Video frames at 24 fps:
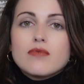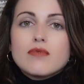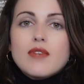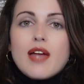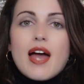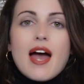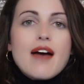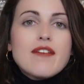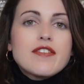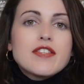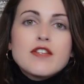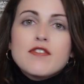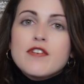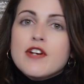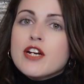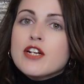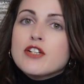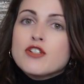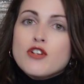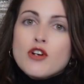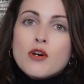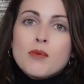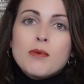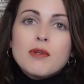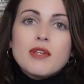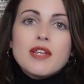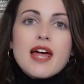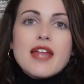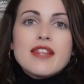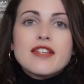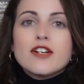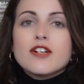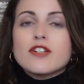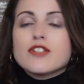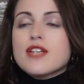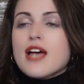Having the very durable
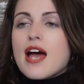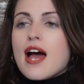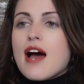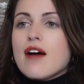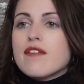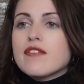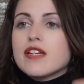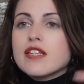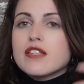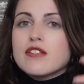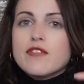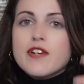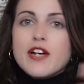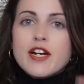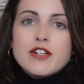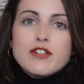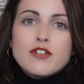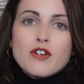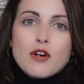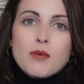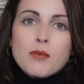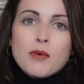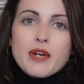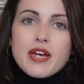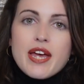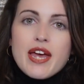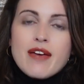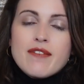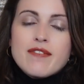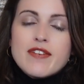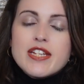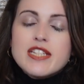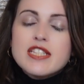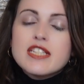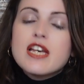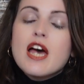leathers, having the very durable
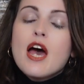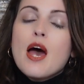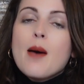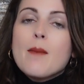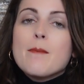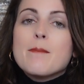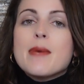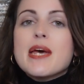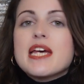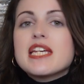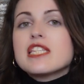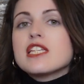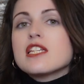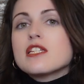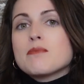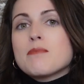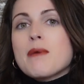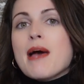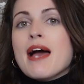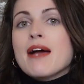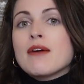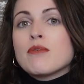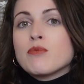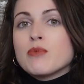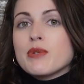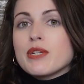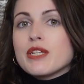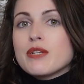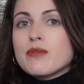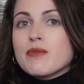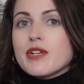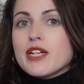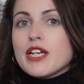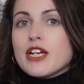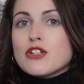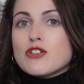canvas makes this bag really,
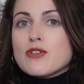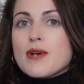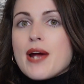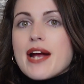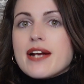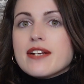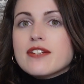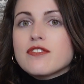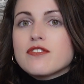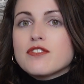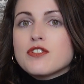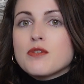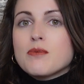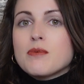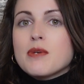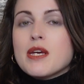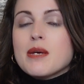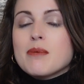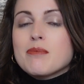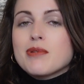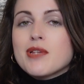really attractive to me.